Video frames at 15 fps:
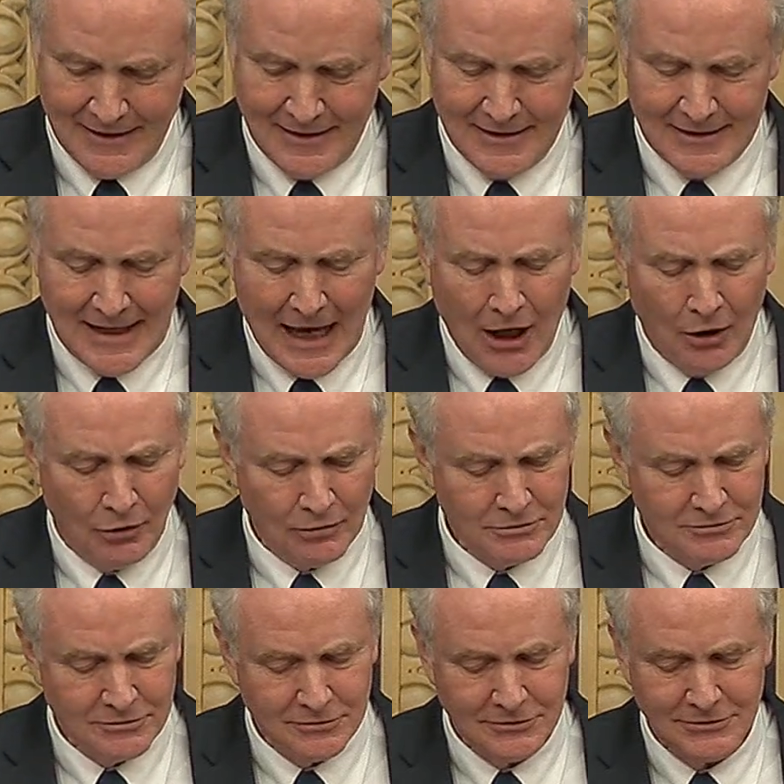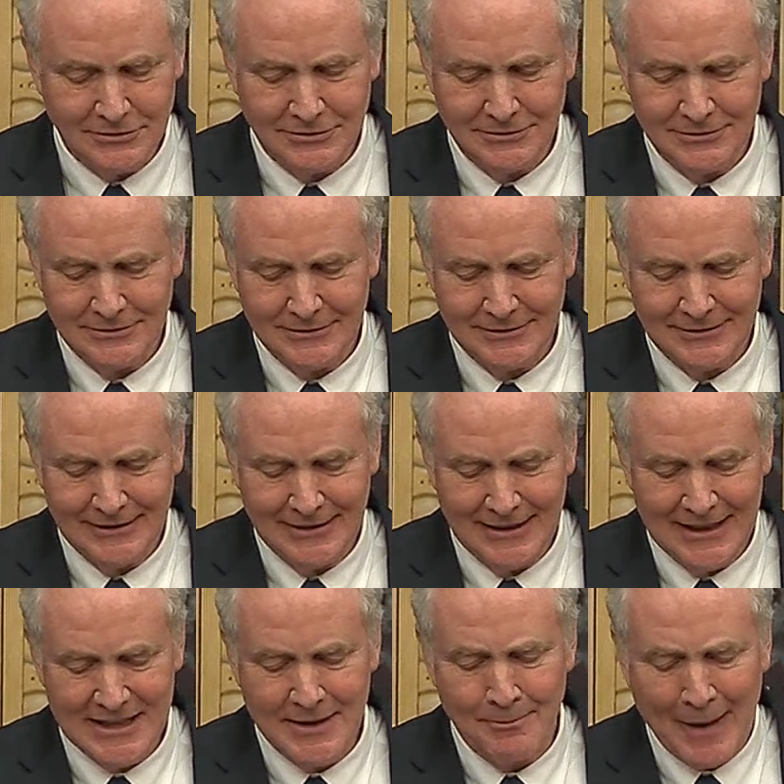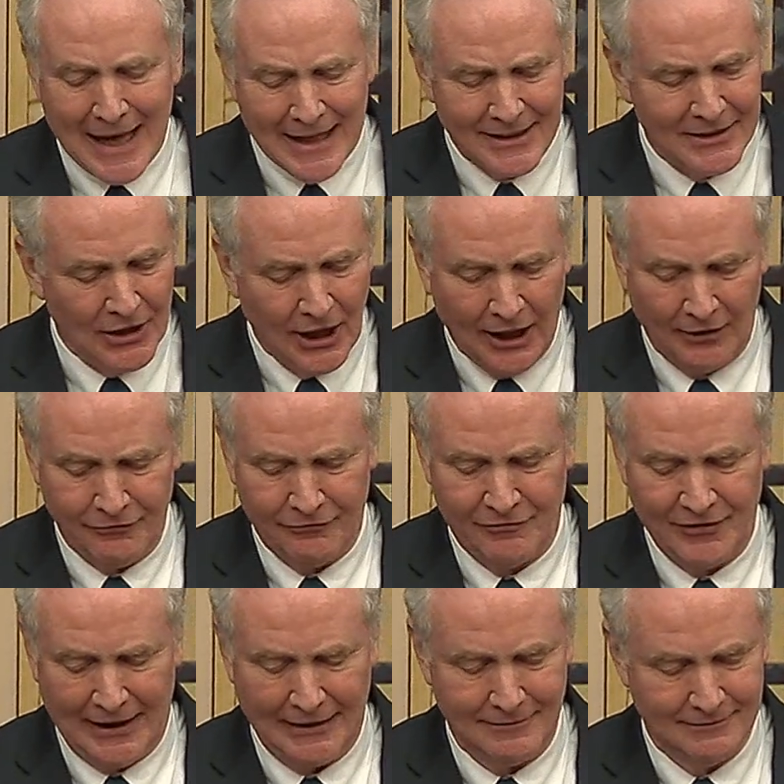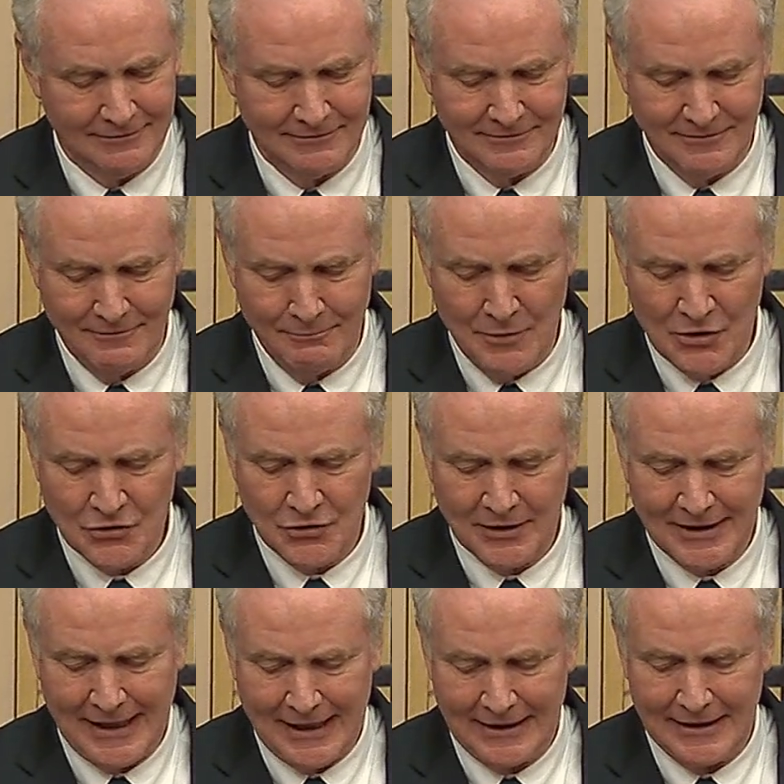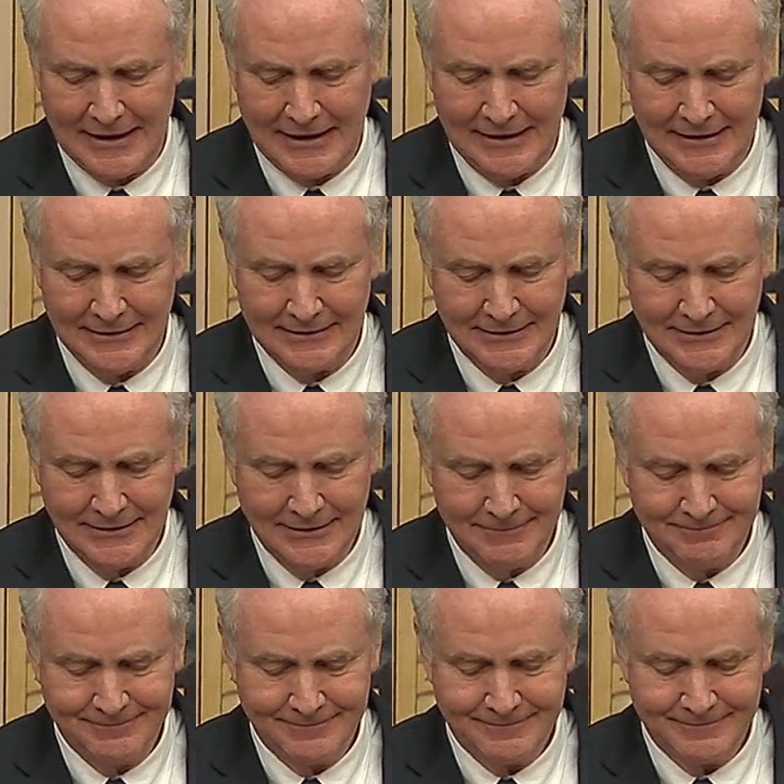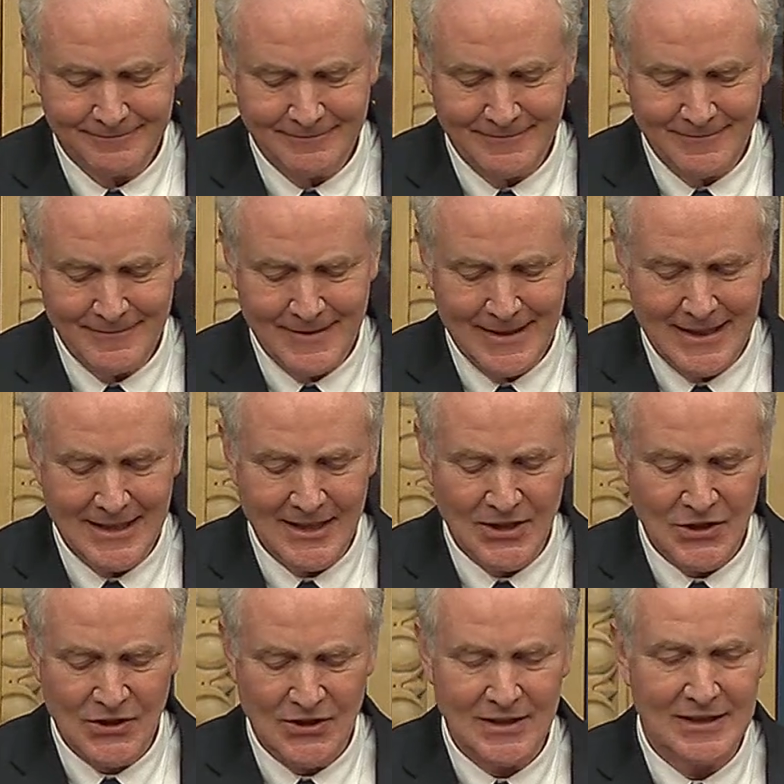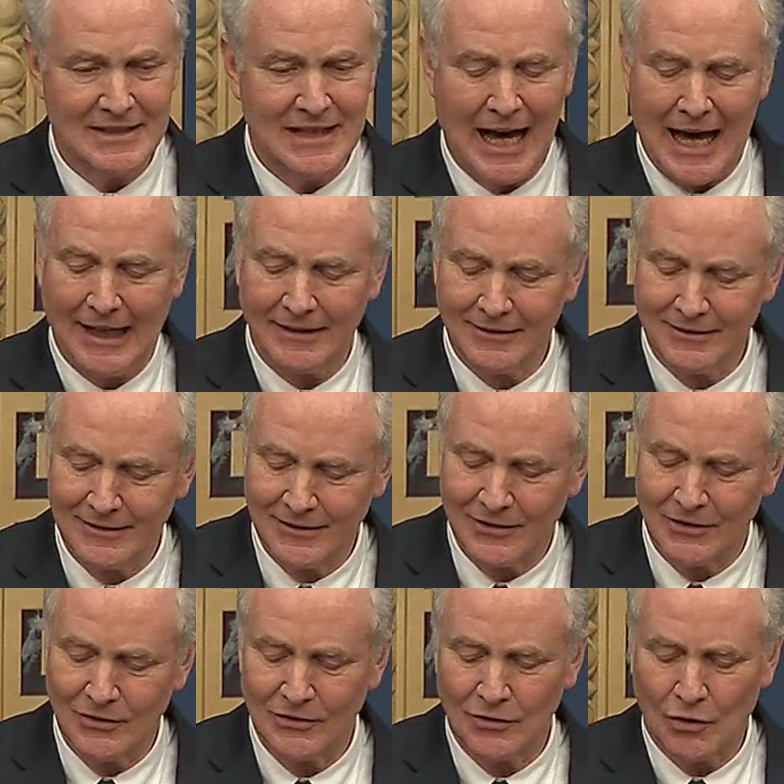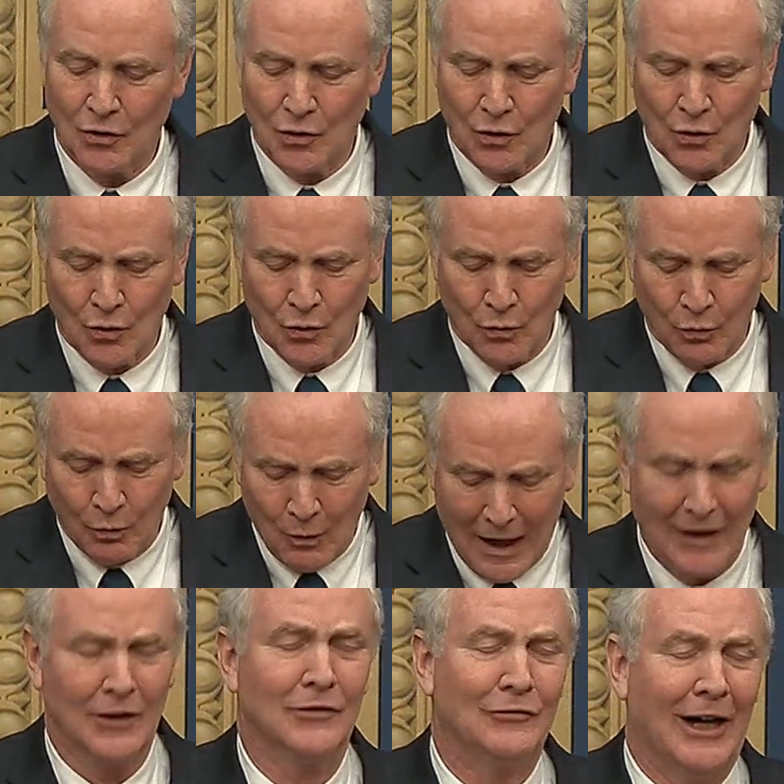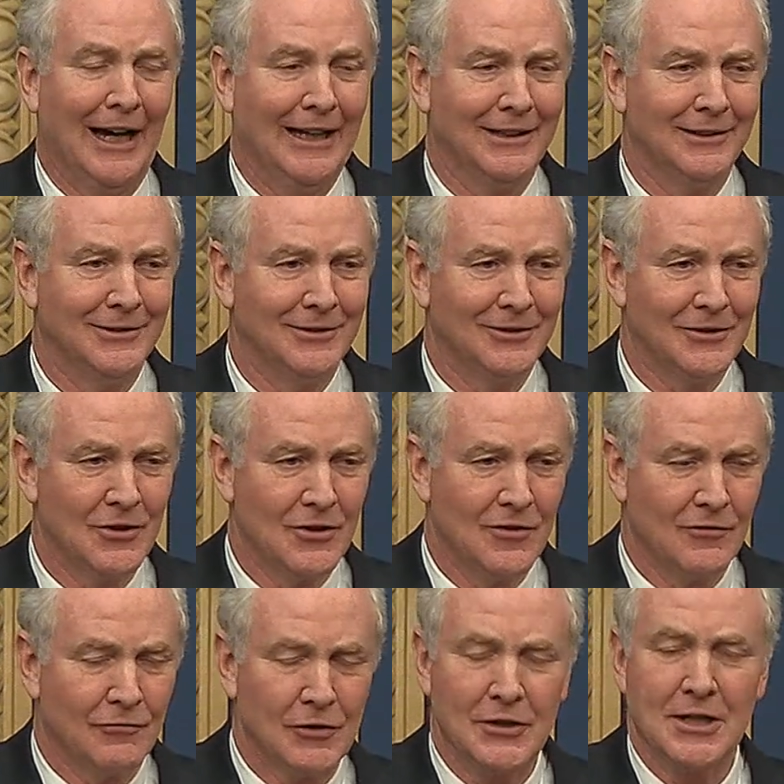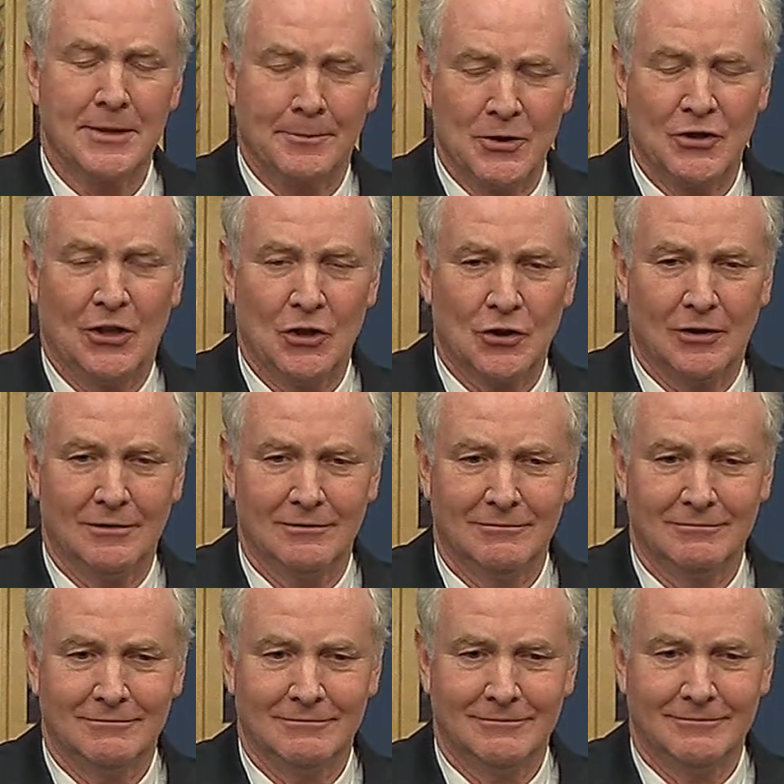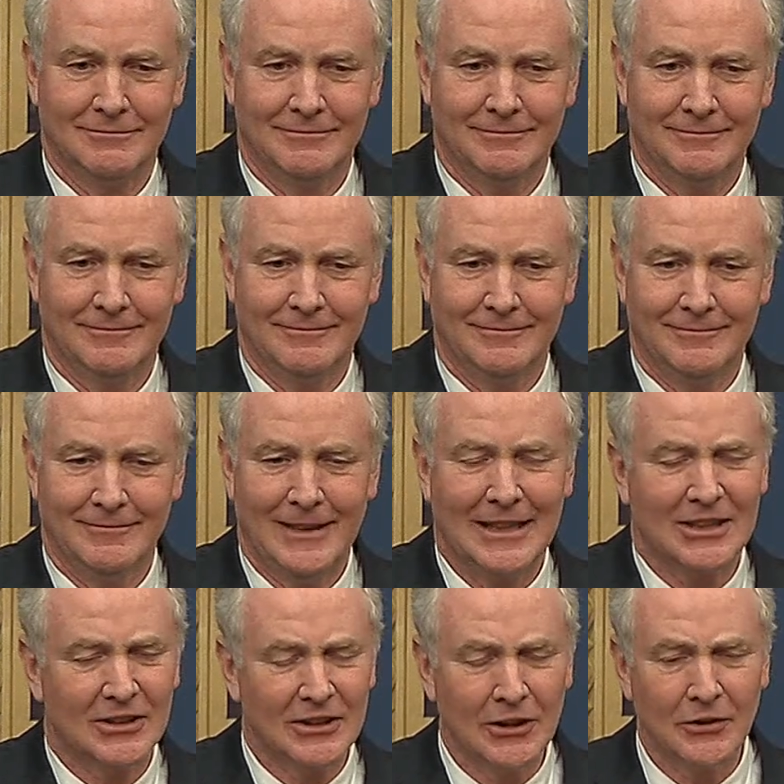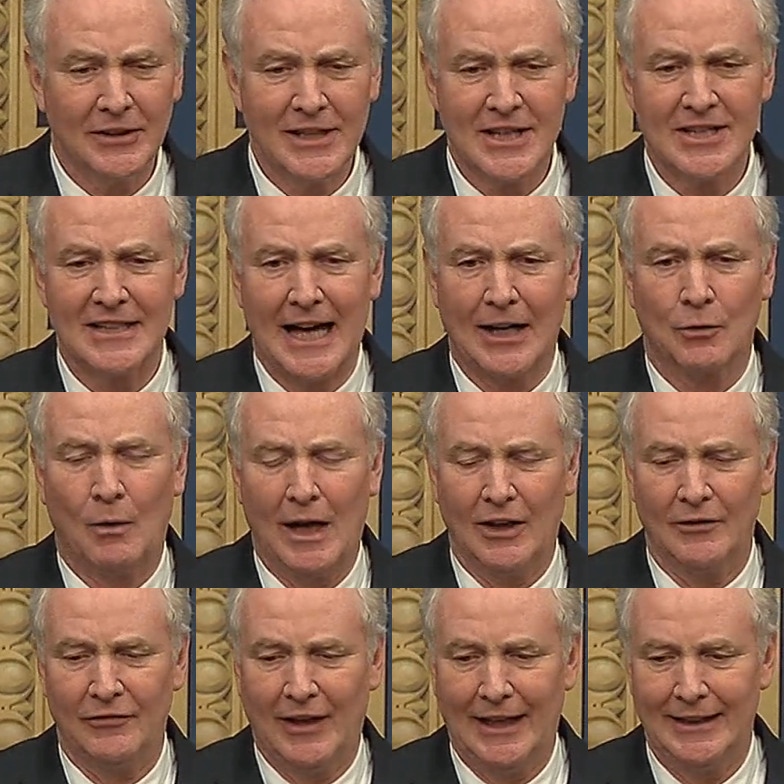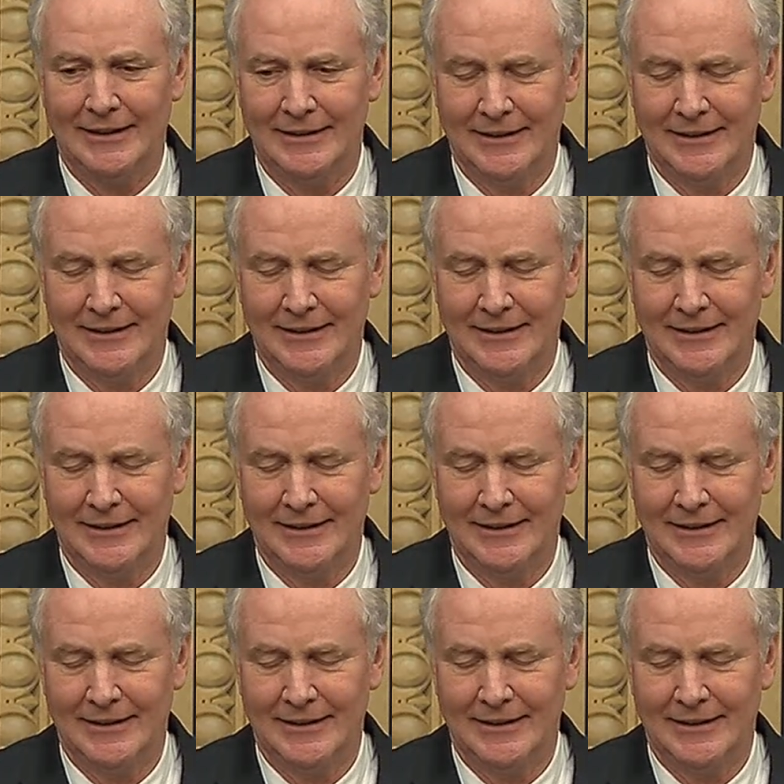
Now, it's bad enough that Mr. Kennedy is not qualified for this position. And clearly he's not qualified.